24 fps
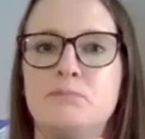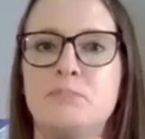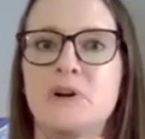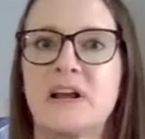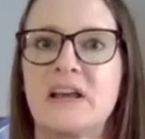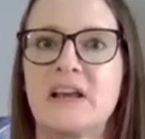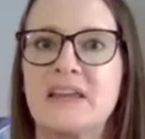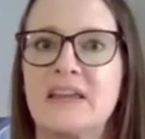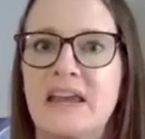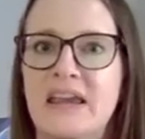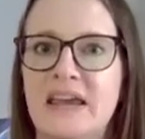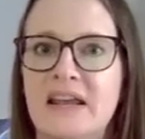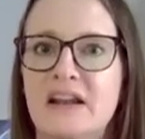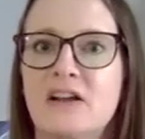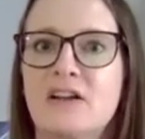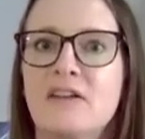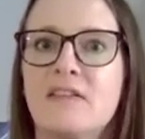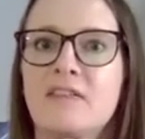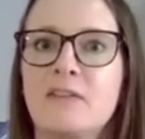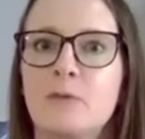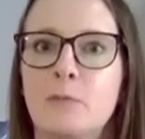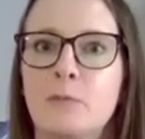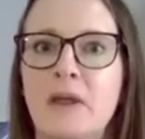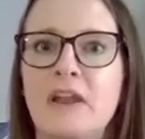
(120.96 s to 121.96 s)
but I
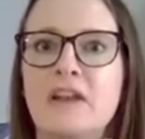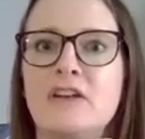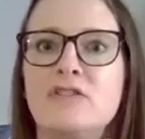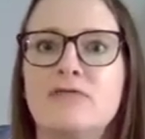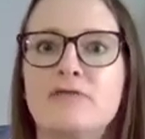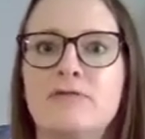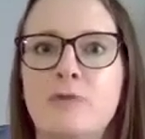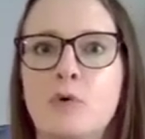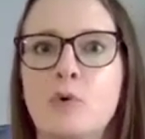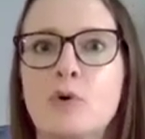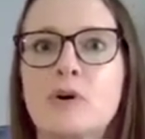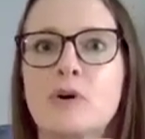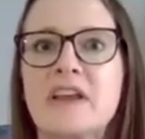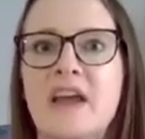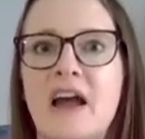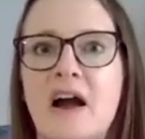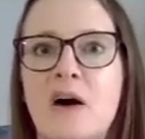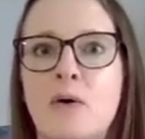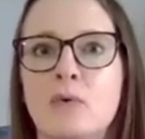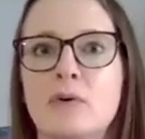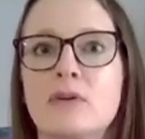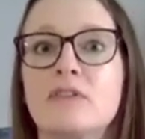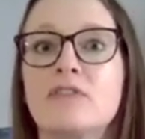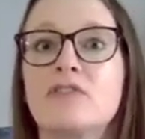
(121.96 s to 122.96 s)
cannot spend 40
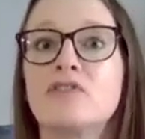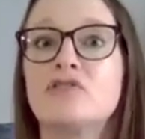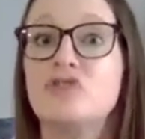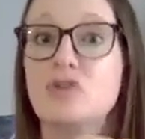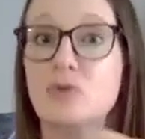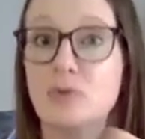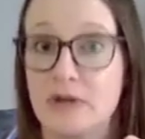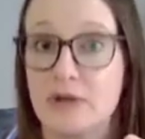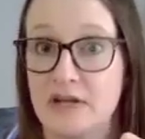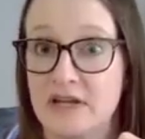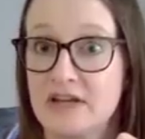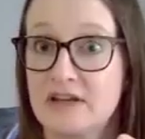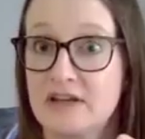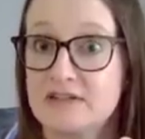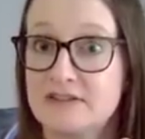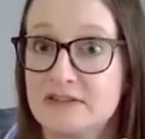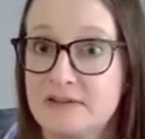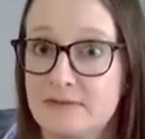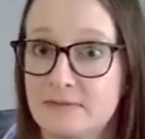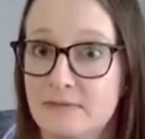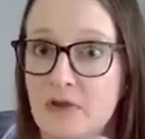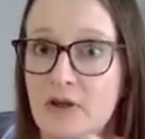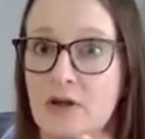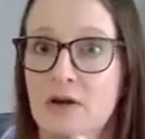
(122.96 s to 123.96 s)
hours doing it.